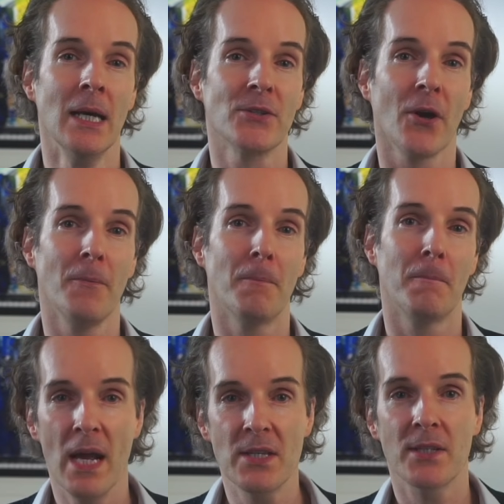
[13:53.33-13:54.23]
So
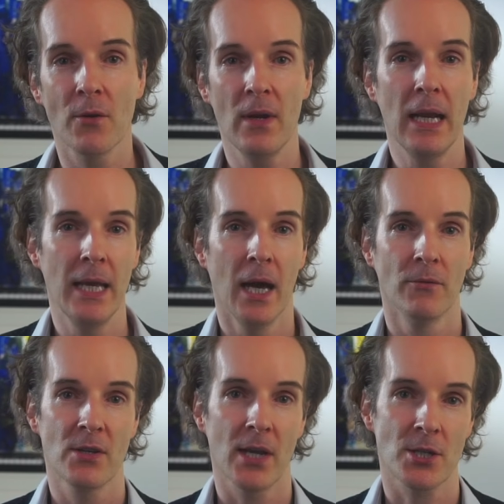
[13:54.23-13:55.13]
is there really a
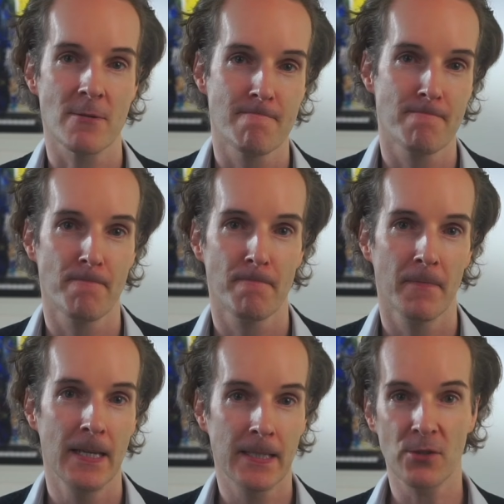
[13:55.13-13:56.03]
recession?
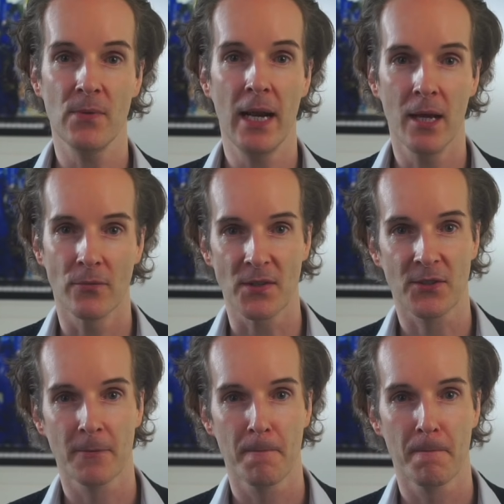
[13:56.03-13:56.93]
Is this really a
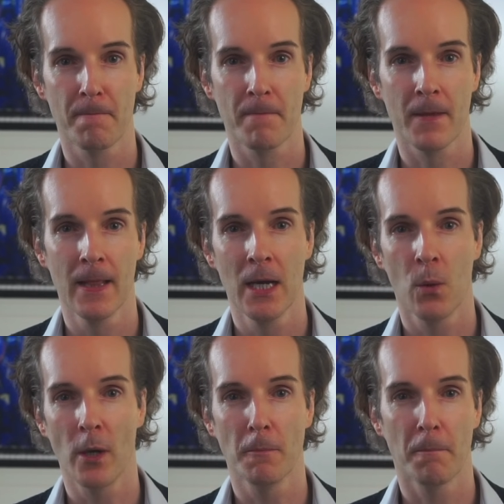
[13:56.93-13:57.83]
risk?
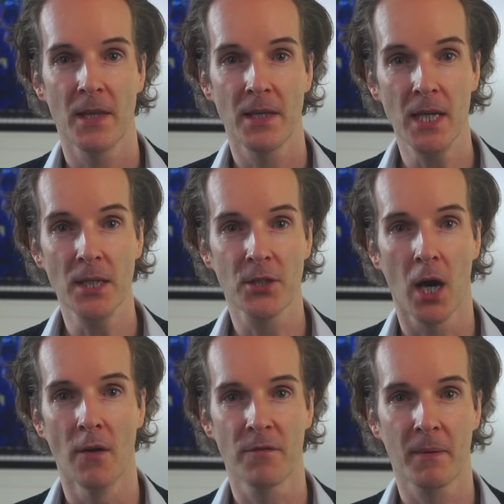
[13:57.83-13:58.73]
Well, the yield
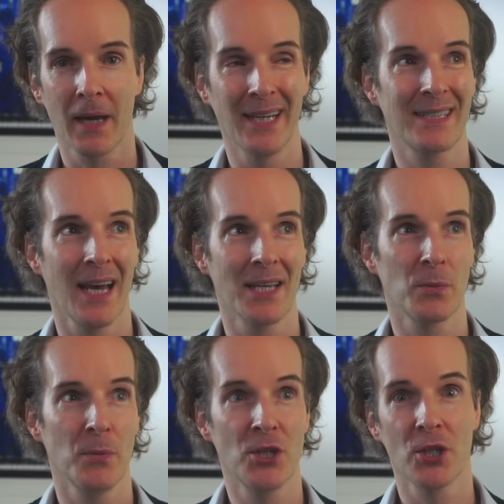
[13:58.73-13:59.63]
curve kind of
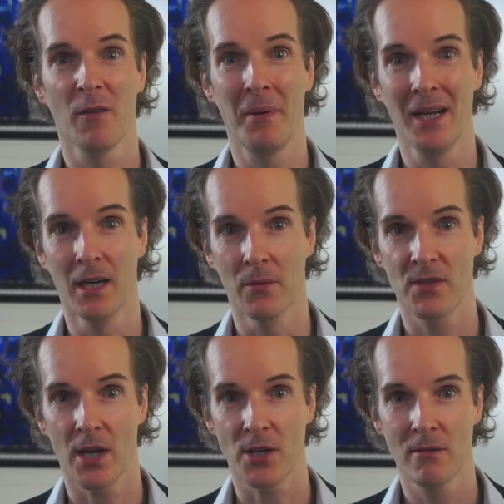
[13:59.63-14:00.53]
says we should have been in a
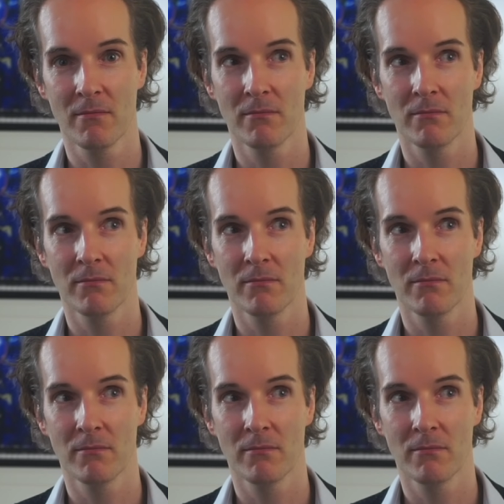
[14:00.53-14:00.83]
recession